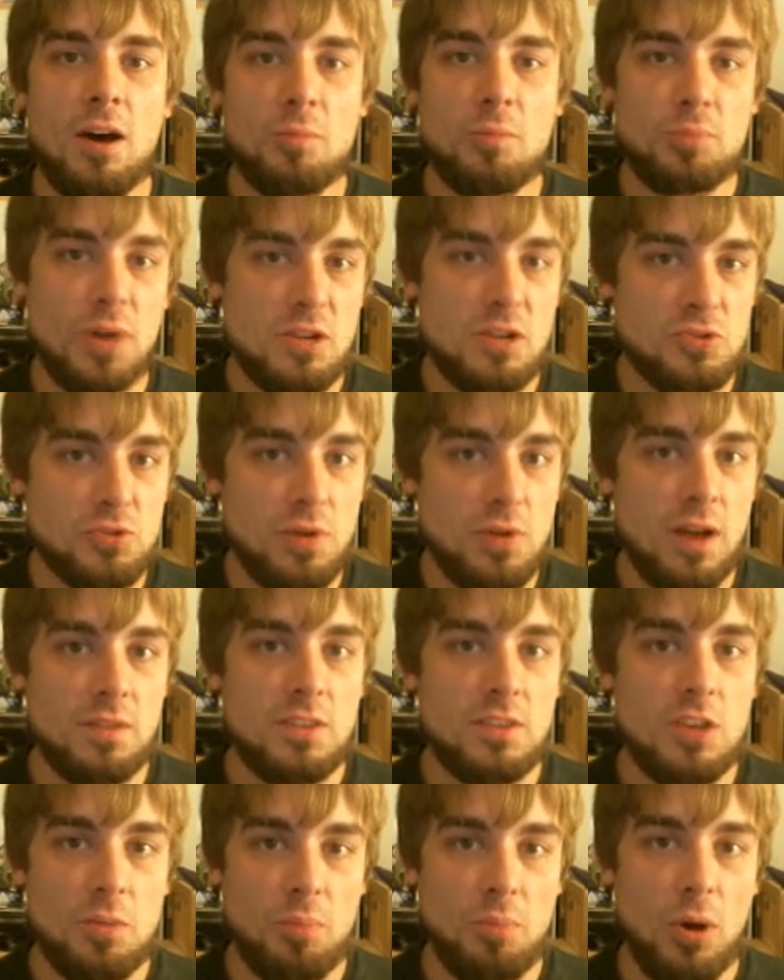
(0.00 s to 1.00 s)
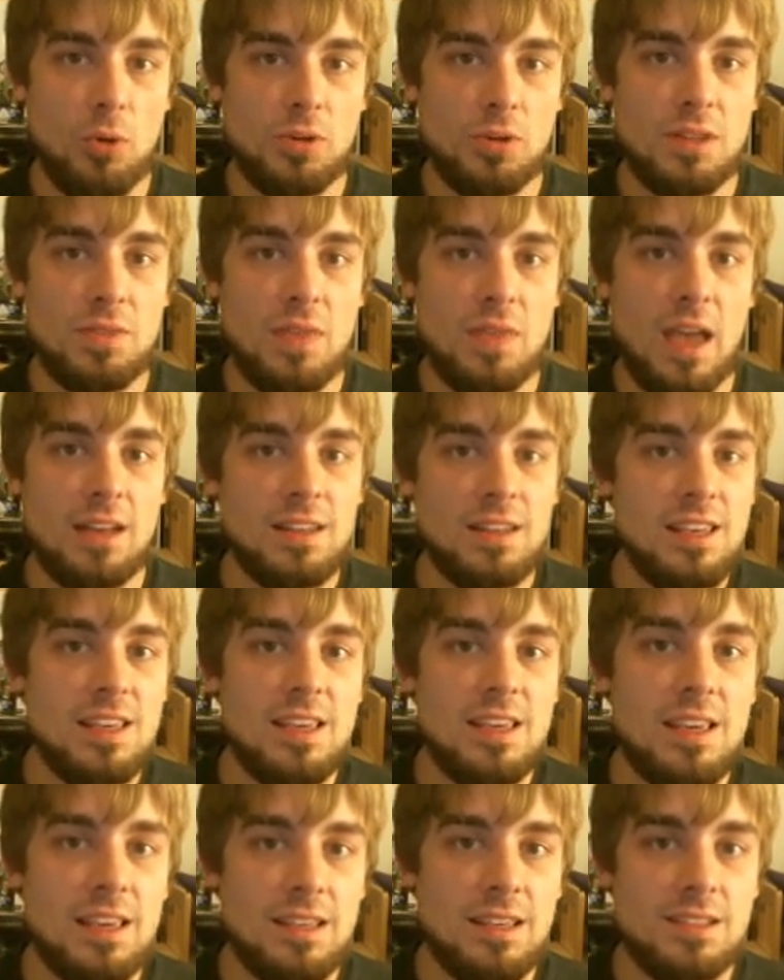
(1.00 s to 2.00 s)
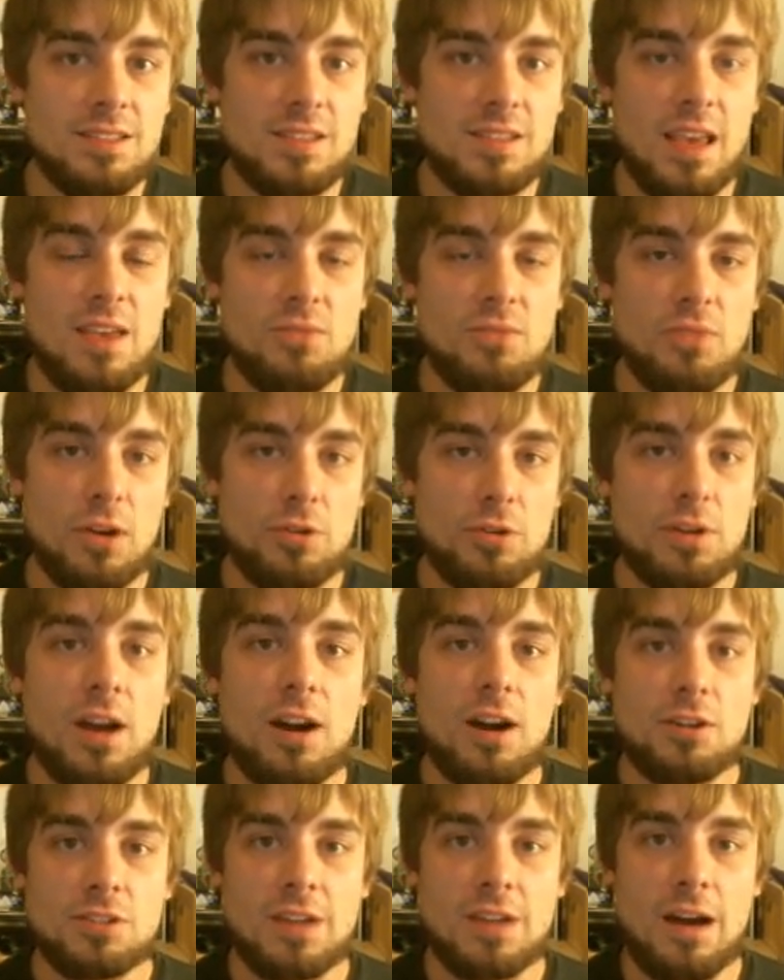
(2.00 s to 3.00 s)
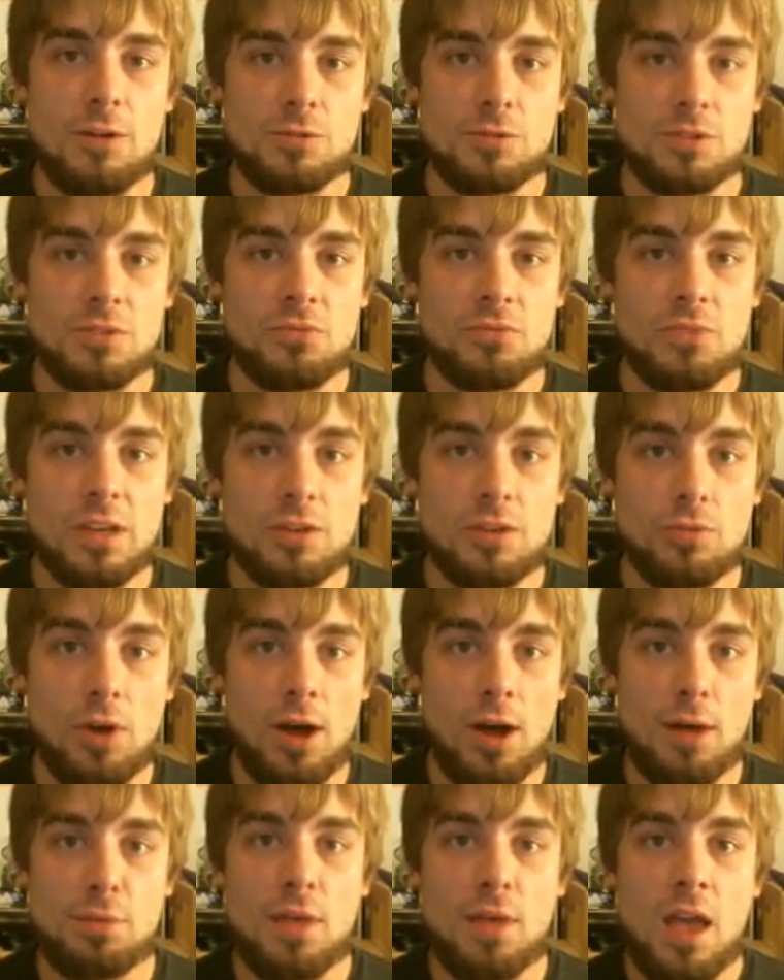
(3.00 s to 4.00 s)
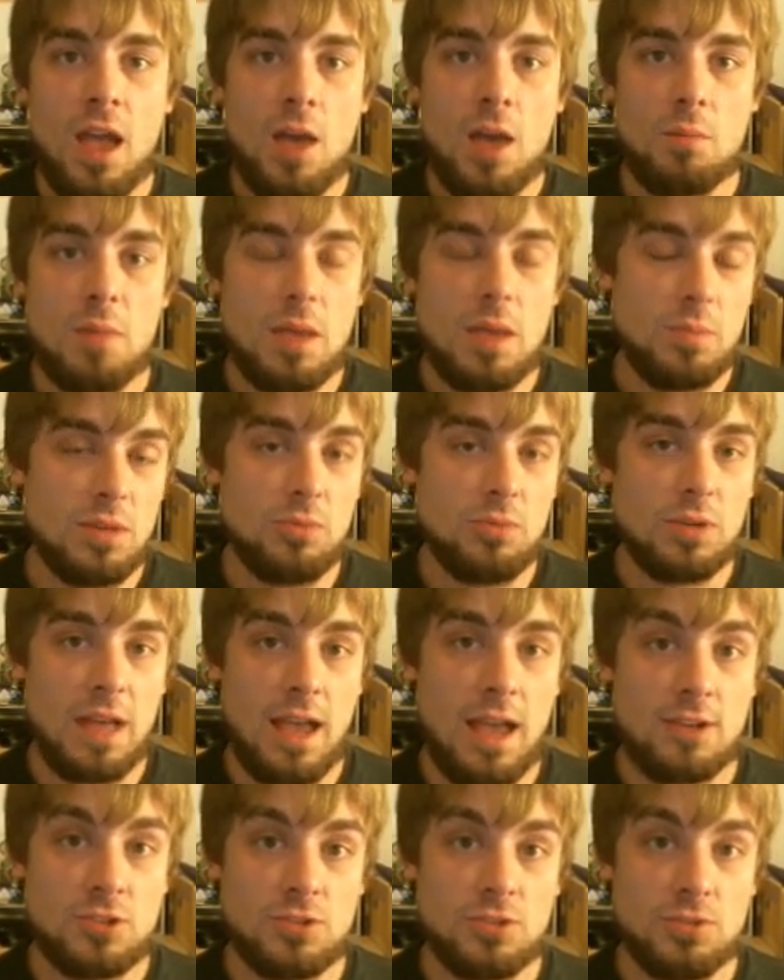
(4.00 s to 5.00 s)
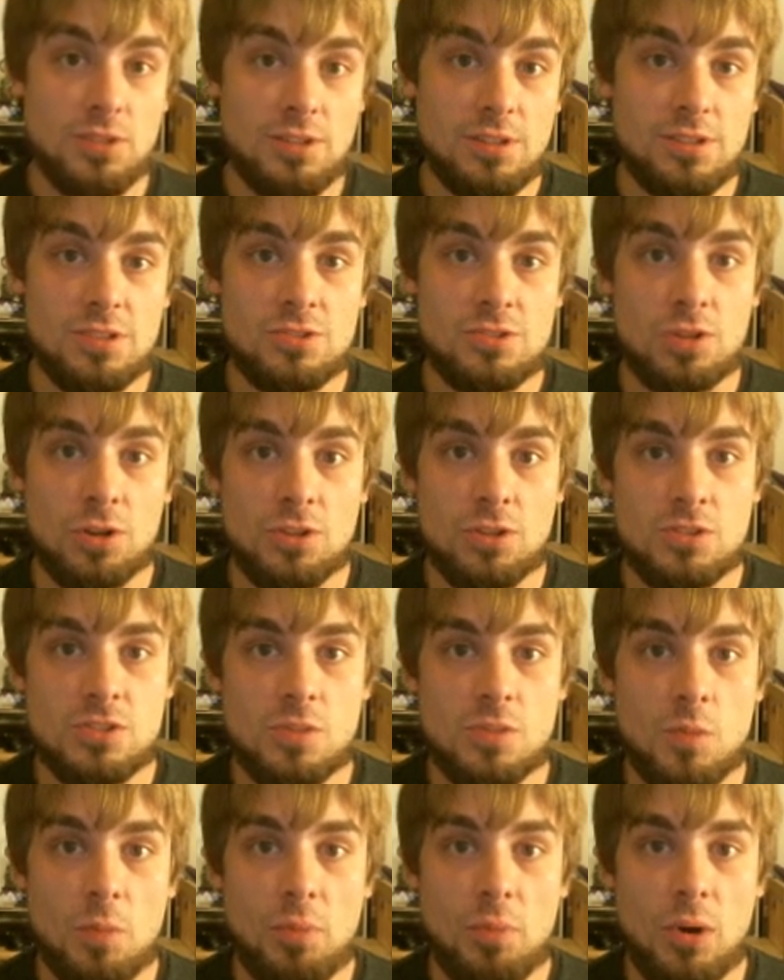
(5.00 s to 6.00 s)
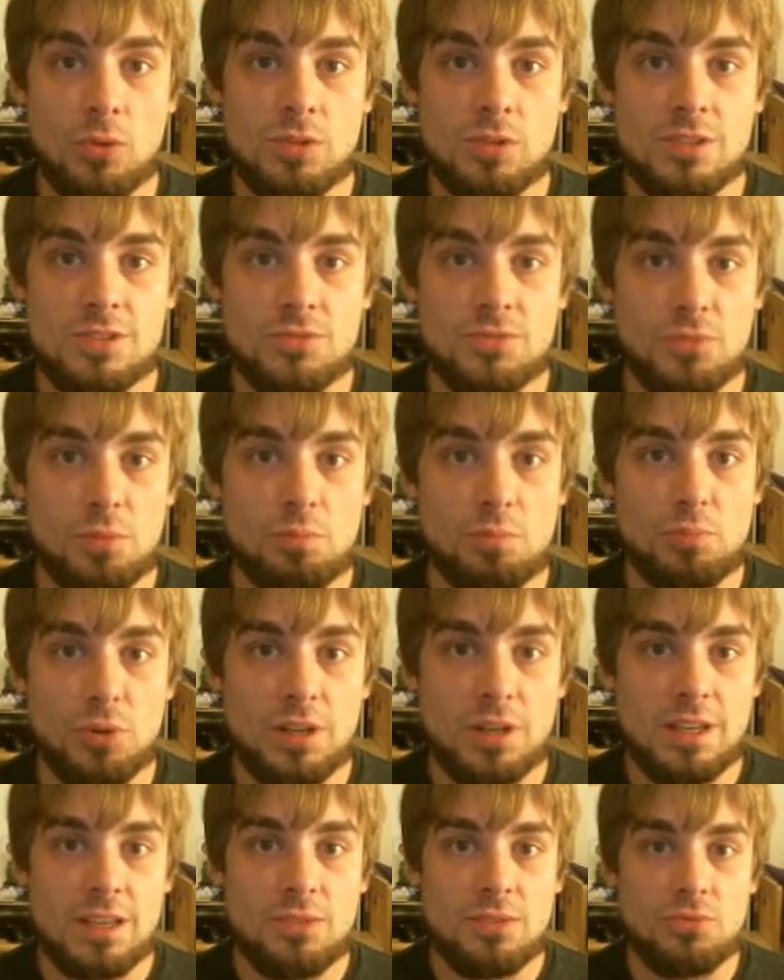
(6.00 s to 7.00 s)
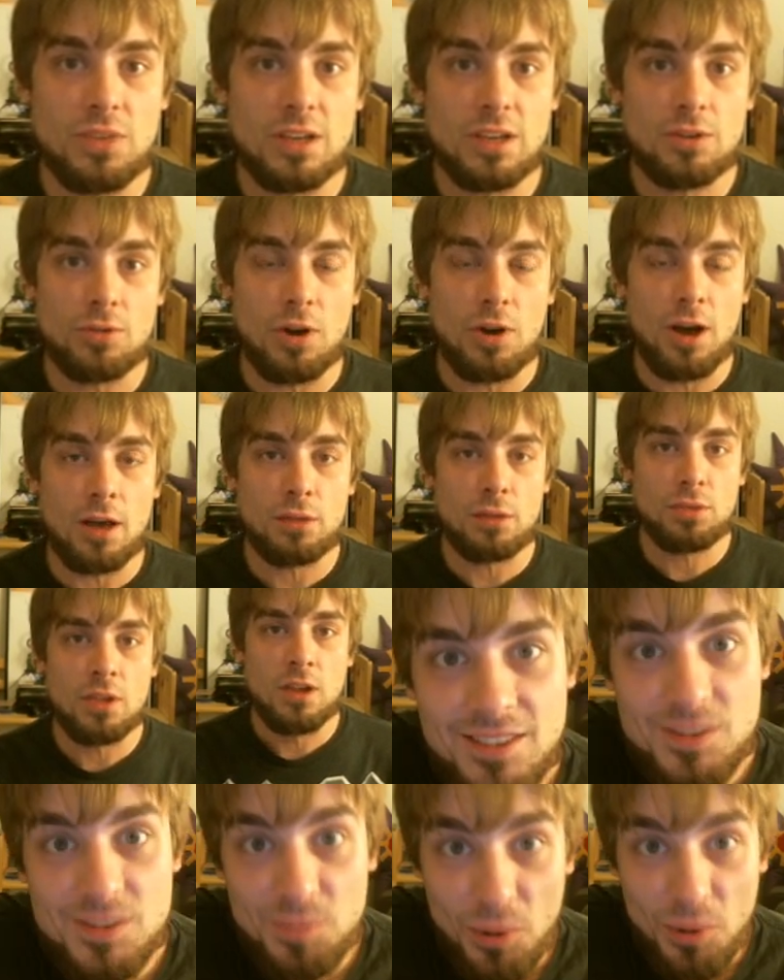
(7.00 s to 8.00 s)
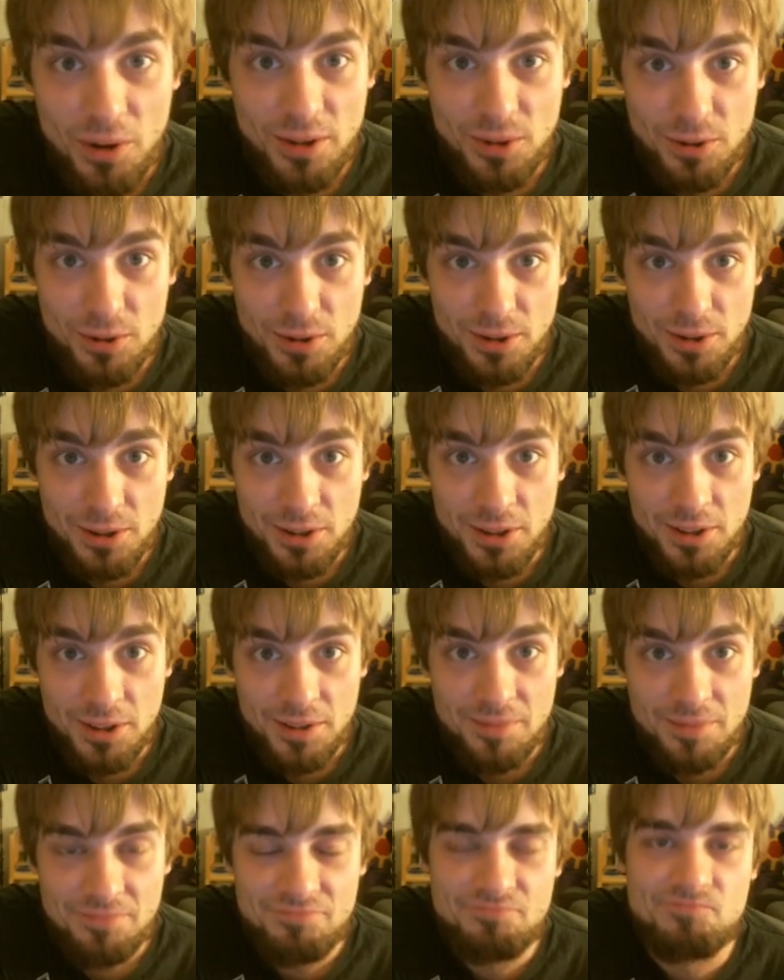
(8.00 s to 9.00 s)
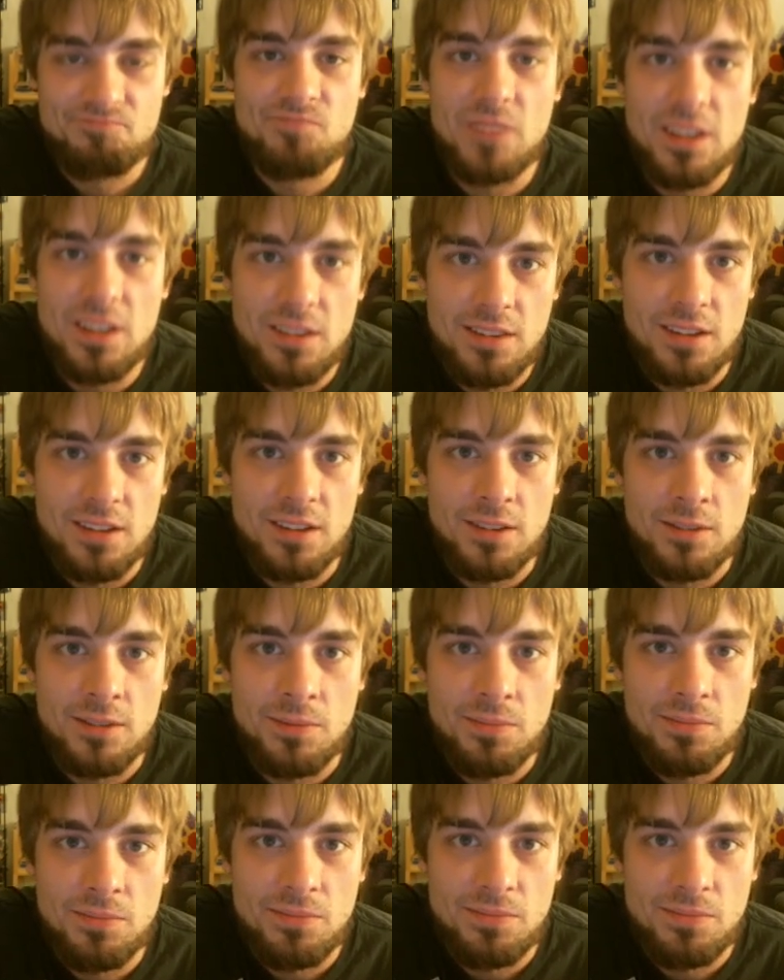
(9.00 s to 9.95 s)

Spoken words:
pressure on the opponent that he is a very hard counter to Vigoroth. Maybe would actually deter some opponents from bringing Vigoroth. Spoiler alert, it didn't.